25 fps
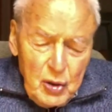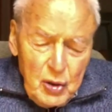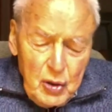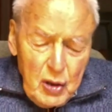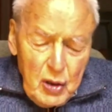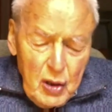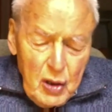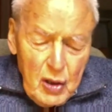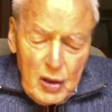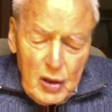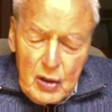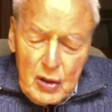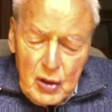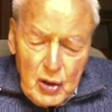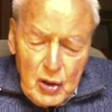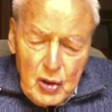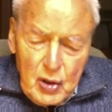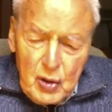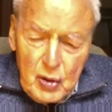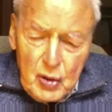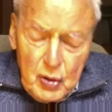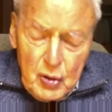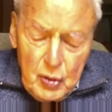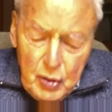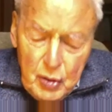
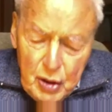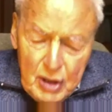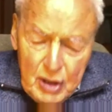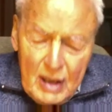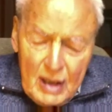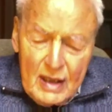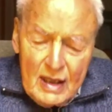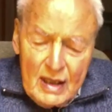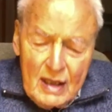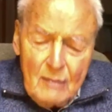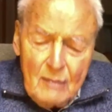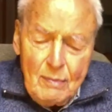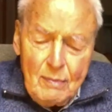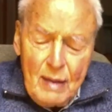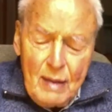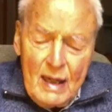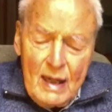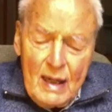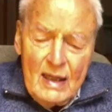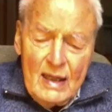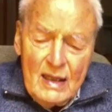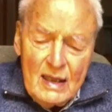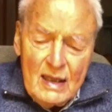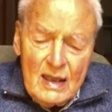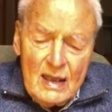excruciating
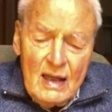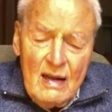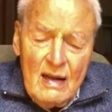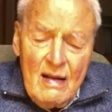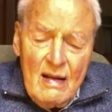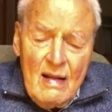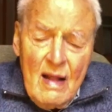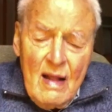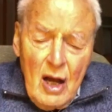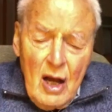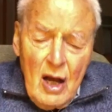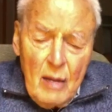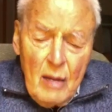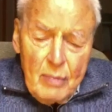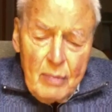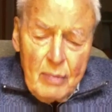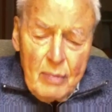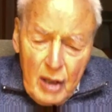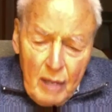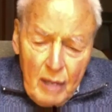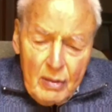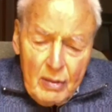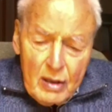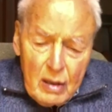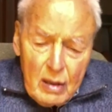pains,
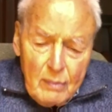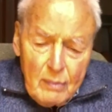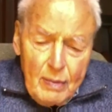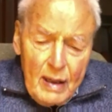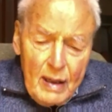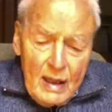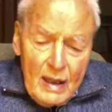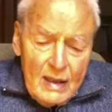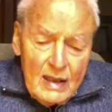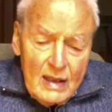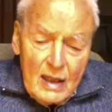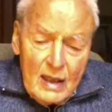abdominal pains.